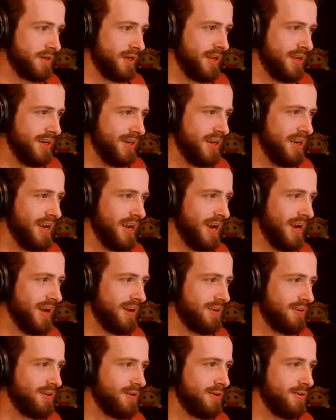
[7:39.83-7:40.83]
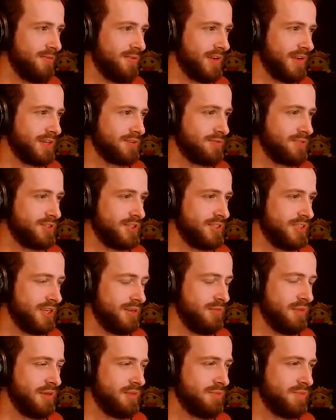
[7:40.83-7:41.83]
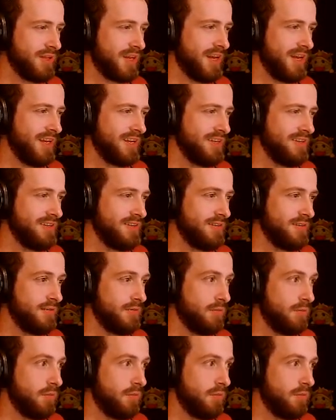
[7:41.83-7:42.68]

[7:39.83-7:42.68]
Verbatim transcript: But I don't know if you guys want to see me play and